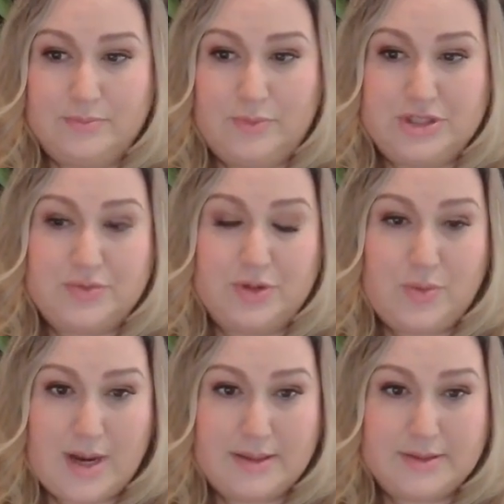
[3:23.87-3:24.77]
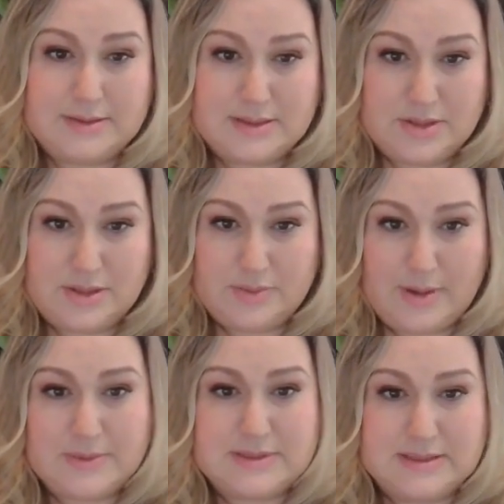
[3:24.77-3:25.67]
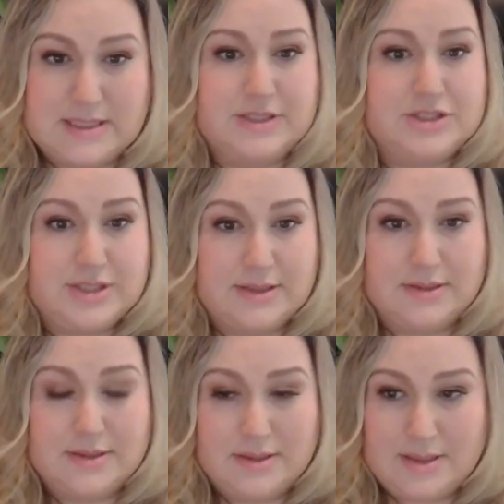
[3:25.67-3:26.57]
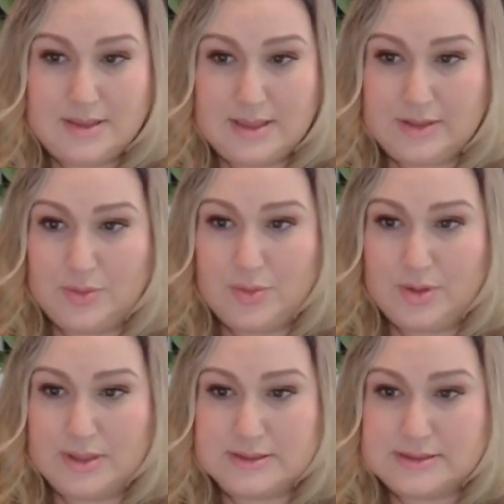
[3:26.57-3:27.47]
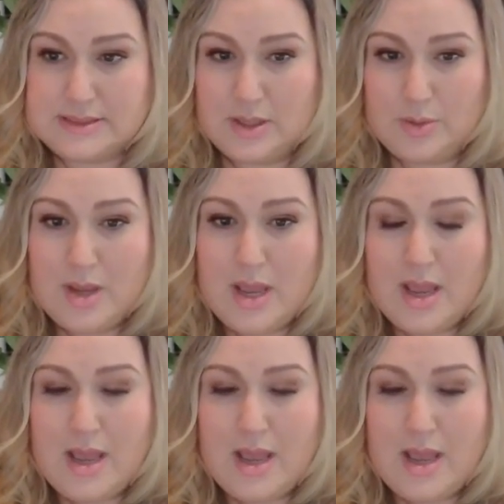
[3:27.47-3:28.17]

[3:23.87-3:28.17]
which requires attorney representation in court. So